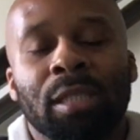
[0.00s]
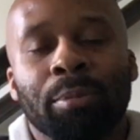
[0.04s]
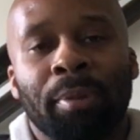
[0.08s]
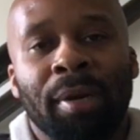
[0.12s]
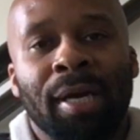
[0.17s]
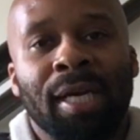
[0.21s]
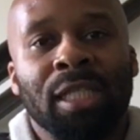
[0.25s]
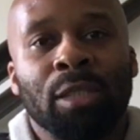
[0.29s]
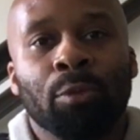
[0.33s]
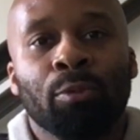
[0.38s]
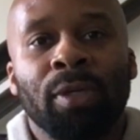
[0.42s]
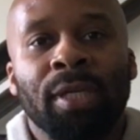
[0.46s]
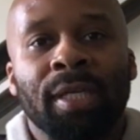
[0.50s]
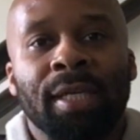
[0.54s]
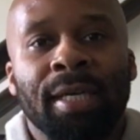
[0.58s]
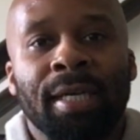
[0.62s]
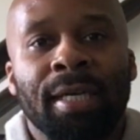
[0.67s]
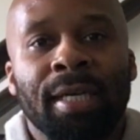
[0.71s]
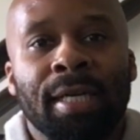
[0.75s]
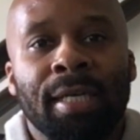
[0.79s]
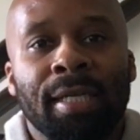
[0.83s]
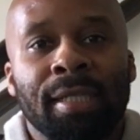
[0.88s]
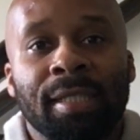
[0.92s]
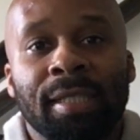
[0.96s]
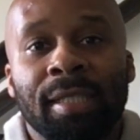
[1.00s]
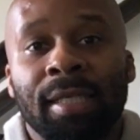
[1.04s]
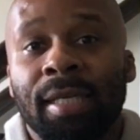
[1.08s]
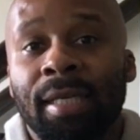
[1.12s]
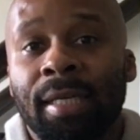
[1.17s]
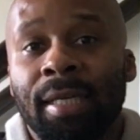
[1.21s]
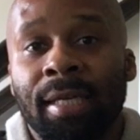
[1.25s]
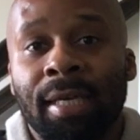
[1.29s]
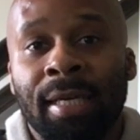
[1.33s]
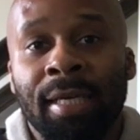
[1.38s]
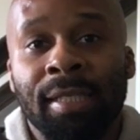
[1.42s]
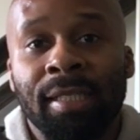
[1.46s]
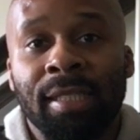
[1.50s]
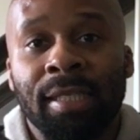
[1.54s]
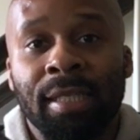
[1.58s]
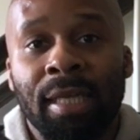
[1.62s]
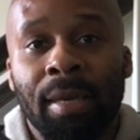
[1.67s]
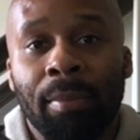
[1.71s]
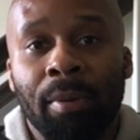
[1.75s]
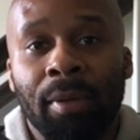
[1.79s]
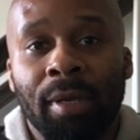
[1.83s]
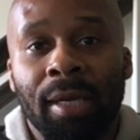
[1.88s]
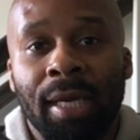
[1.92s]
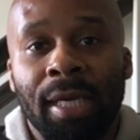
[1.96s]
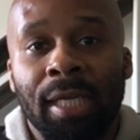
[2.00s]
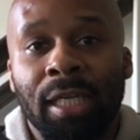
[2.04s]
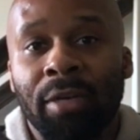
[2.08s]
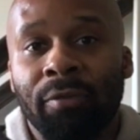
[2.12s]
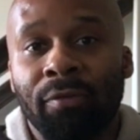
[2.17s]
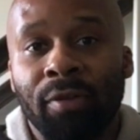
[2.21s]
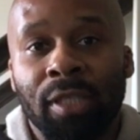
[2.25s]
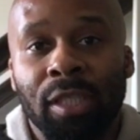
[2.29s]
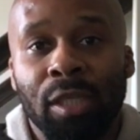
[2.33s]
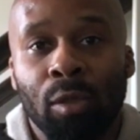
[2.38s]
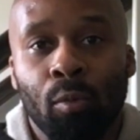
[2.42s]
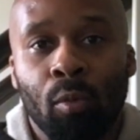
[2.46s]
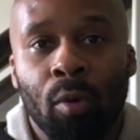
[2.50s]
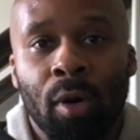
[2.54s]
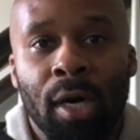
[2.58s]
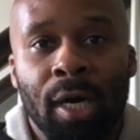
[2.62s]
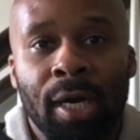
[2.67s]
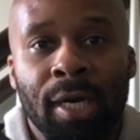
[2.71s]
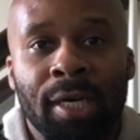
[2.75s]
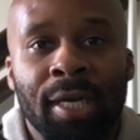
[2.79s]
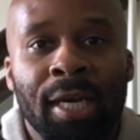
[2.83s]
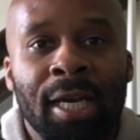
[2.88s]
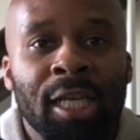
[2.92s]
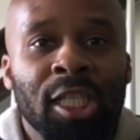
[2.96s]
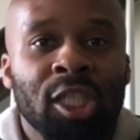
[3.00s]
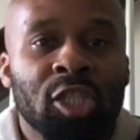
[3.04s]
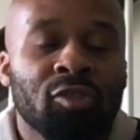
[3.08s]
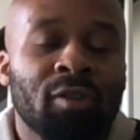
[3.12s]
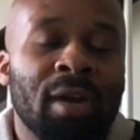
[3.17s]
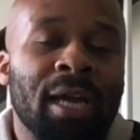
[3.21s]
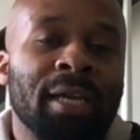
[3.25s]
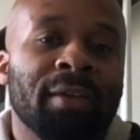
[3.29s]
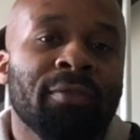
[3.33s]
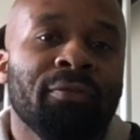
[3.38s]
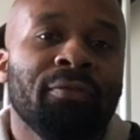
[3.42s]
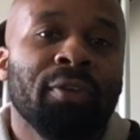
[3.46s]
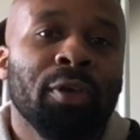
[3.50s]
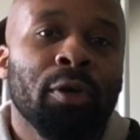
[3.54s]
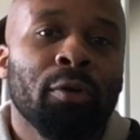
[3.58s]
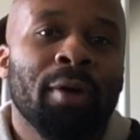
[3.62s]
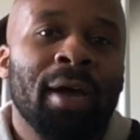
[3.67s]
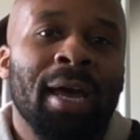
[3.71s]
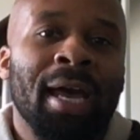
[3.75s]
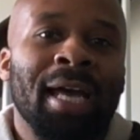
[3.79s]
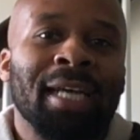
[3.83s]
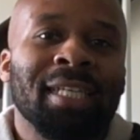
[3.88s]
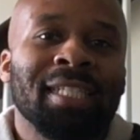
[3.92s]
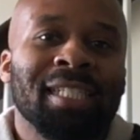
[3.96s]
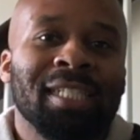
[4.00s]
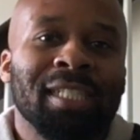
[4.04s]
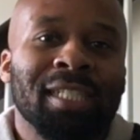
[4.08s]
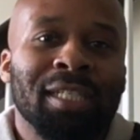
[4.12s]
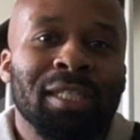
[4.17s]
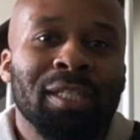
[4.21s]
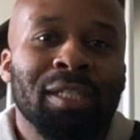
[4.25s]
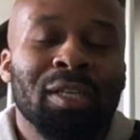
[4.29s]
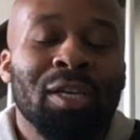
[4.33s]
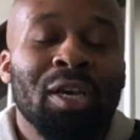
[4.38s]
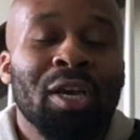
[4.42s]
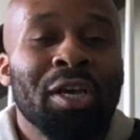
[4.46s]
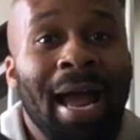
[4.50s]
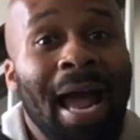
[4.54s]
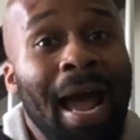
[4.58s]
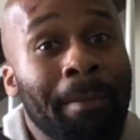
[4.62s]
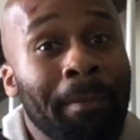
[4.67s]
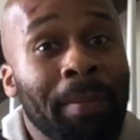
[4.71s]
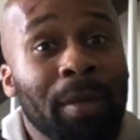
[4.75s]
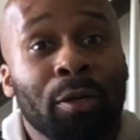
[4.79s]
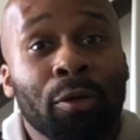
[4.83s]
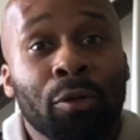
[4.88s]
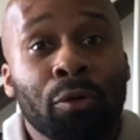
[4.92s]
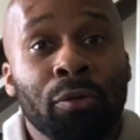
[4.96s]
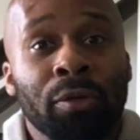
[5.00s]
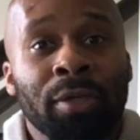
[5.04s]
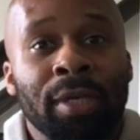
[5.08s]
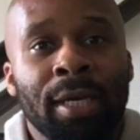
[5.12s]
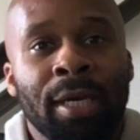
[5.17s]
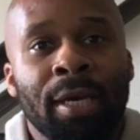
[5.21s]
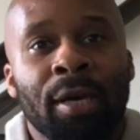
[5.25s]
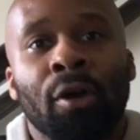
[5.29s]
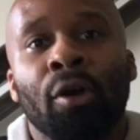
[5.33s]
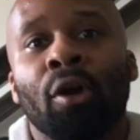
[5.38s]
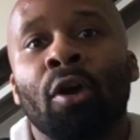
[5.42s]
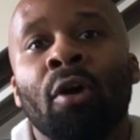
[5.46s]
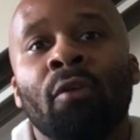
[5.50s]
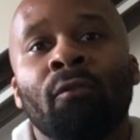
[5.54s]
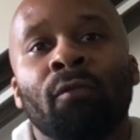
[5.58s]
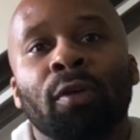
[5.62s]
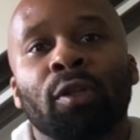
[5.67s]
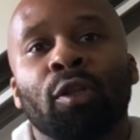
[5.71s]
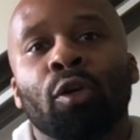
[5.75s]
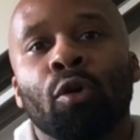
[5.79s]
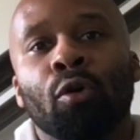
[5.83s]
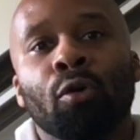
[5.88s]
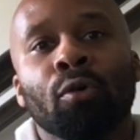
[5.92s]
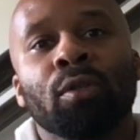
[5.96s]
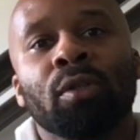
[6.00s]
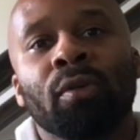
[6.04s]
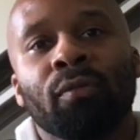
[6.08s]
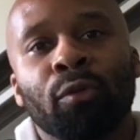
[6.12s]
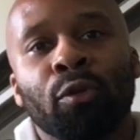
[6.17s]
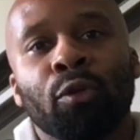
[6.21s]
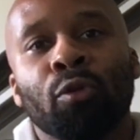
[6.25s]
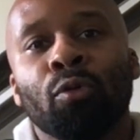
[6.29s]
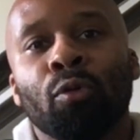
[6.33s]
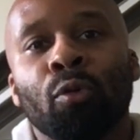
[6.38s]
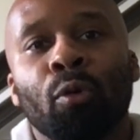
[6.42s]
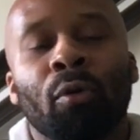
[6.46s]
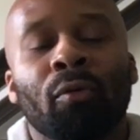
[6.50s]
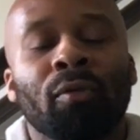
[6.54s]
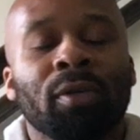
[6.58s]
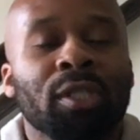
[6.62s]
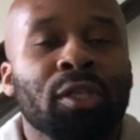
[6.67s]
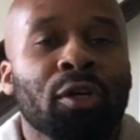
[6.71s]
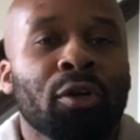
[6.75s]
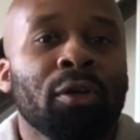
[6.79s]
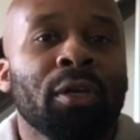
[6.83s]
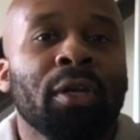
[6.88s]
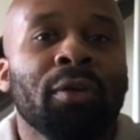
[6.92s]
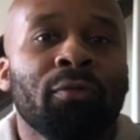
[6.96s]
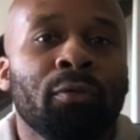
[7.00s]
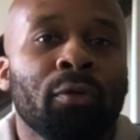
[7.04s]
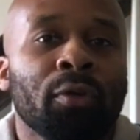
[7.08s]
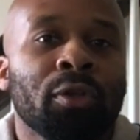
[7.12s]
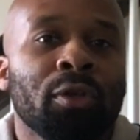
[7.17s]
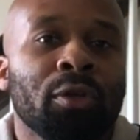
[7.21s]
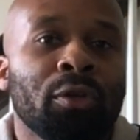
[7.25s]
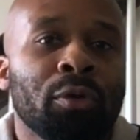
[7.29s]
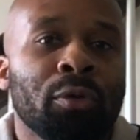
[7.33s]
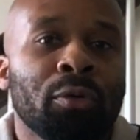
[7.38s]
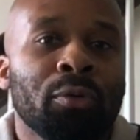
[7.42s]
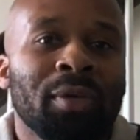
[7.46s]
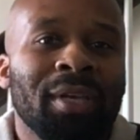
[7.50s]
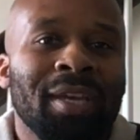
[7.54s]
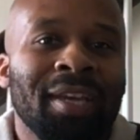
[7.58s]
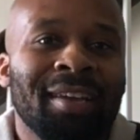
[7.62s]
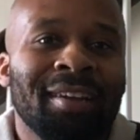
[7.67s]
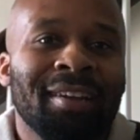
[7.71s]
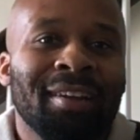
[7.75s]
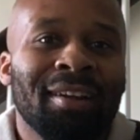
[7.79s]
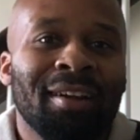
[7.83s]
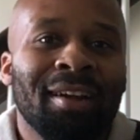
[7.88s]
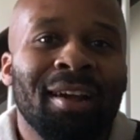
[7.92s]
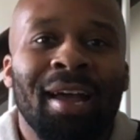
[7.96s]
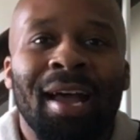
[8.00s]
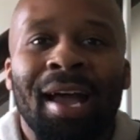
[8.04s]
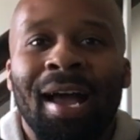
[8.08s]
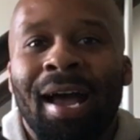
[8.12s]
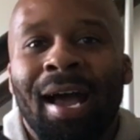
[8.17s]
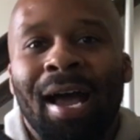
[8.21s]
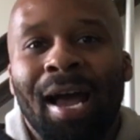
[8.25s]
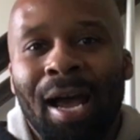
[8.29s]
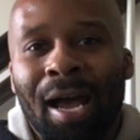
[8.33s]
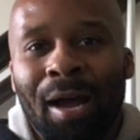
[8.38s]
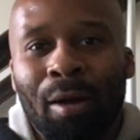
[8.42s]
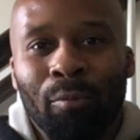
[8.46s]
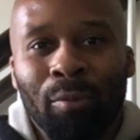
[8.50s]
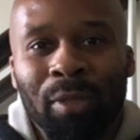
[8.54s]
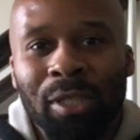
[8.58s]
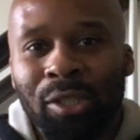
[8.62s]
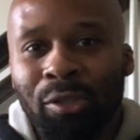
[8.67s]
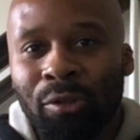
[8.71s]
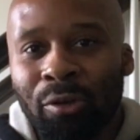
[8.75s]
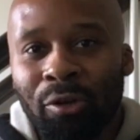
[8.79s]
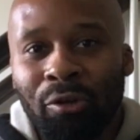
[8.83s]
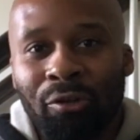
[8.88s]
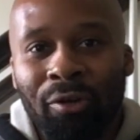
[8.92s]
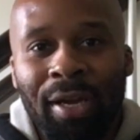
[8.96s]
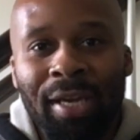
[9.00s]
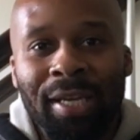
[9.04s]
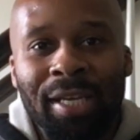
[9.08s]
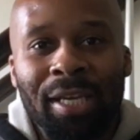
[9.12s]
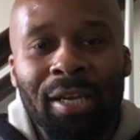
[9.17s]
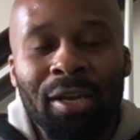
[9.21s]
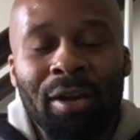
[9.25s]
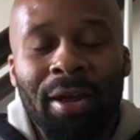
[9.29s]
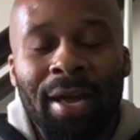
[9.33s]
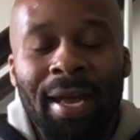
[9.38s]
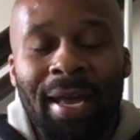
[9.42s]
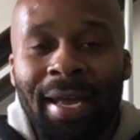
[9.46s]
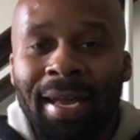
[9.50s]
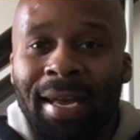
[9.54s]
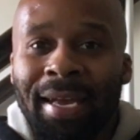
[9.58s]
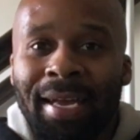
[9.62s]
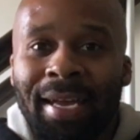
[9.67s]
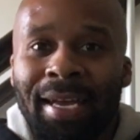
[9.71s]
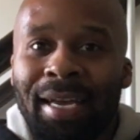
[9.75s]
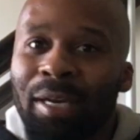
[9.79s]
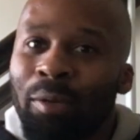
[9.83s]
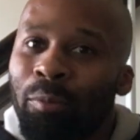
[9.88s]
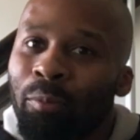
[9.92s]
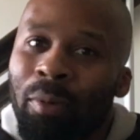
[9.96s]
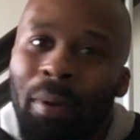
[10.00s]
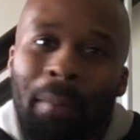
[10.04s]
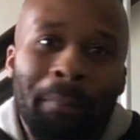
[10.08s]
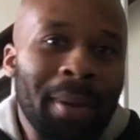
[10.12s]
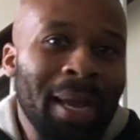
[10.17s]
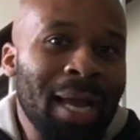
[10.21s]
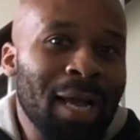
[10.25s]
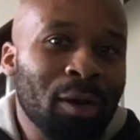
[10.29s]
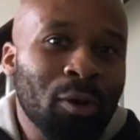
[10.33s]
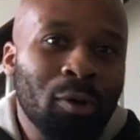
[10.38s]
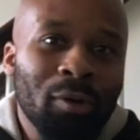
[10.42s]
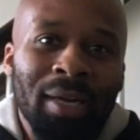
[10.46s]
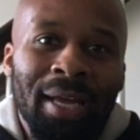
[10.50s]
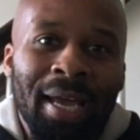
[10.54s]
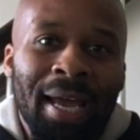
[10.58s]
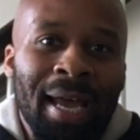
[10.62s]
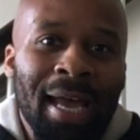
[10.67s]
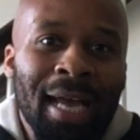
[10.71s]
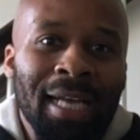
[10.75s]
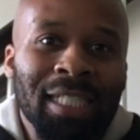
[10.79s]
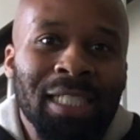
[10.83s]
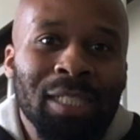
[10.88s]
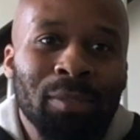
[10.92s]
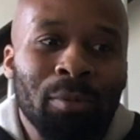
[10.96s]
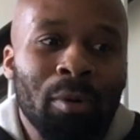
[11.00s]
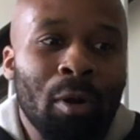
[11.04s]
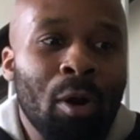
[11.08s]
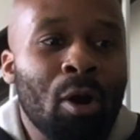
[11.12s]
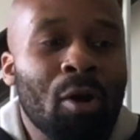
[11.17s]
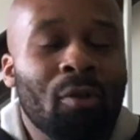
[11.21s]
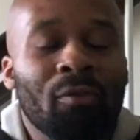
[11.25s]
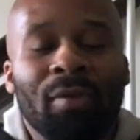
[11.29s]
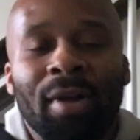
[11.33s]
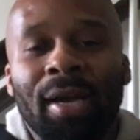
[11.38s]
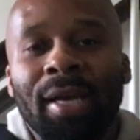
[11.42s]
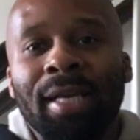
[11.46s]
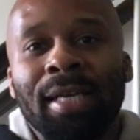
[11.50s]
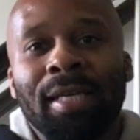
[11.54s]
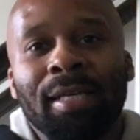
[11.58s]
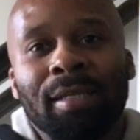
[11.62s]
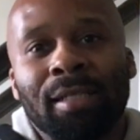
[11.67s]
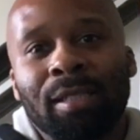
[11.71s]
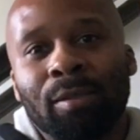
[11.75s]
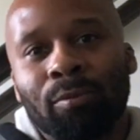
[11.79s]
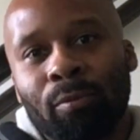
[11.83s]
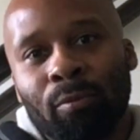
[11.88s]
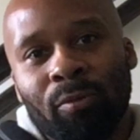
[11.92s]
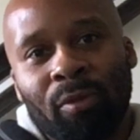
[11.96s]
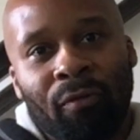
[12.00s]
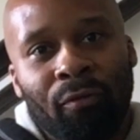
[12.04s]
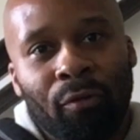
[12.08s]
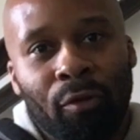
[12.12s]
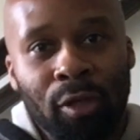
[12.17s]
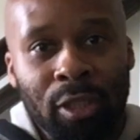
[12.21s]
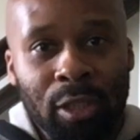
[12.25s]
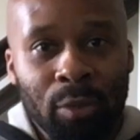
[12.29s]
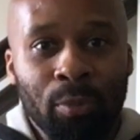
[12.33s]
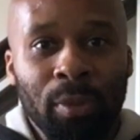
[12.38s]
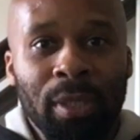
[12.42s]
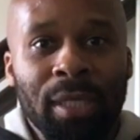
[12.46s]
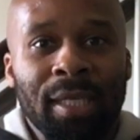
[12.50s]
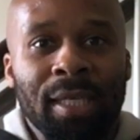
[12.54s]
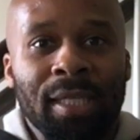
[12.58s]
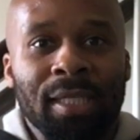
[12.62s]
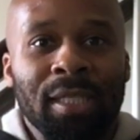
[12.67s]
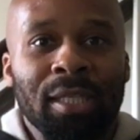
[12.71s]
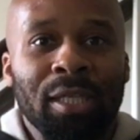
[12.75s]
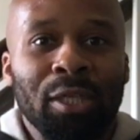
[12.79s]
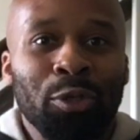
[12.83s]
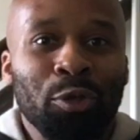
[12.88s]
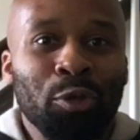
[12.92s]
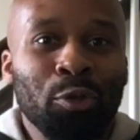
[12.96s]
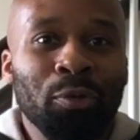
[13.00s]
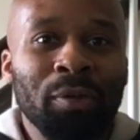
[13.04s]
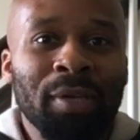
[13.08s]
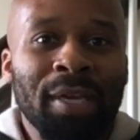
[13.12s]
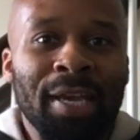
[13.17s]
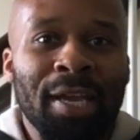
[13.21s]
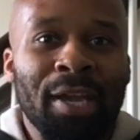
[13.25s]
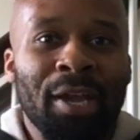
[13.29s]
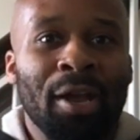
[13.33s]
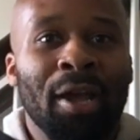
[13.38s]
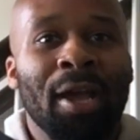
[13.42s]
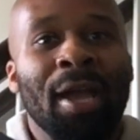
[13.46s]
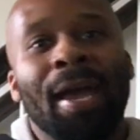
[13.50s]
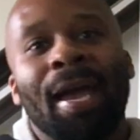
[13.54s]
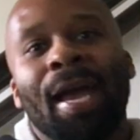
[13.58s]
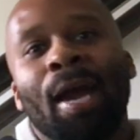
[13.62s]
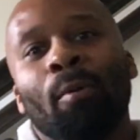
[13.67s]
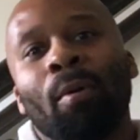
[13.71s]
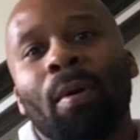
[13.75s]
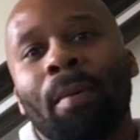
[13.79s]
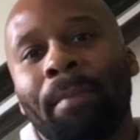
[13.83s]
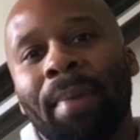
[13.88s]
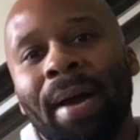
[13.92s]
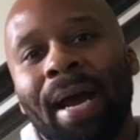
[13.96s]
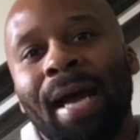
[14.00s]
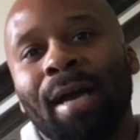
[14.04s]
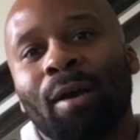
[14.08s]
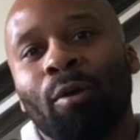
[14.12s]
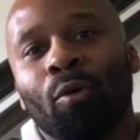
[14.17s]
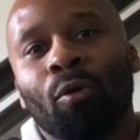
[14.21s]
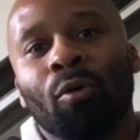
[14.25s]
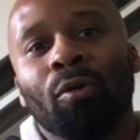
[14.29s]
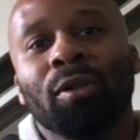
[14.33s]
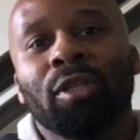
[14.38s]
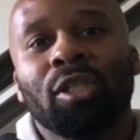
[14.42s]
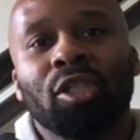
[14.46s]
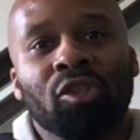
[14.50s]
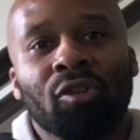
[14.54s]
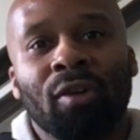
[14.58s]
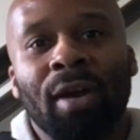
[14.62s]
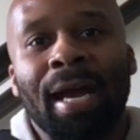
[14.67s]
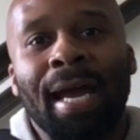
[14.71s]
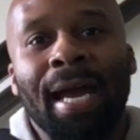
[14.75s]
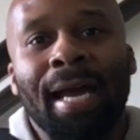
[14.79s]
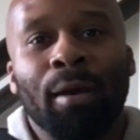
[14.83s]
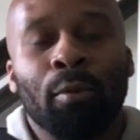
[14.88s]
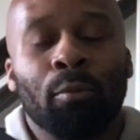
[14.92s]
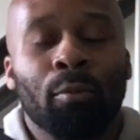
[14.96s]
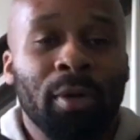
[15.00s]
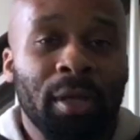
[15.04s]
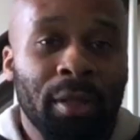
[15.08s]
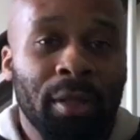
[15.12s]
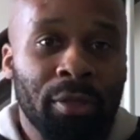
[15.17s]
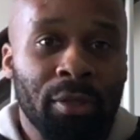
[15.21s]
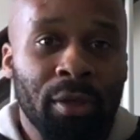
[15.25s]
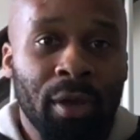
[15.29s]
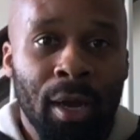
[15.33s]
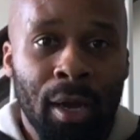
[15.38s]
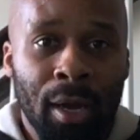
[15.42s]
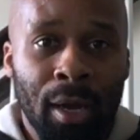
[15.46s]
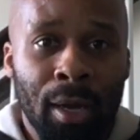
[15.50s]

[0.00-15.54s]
past weekend's NCAA Division I track and field action. Happy New Year for those of you who are returning for the new year. I wish you a great year ahead. We're back on the action. We're already, it's the first week into the new year, and we're back on the track with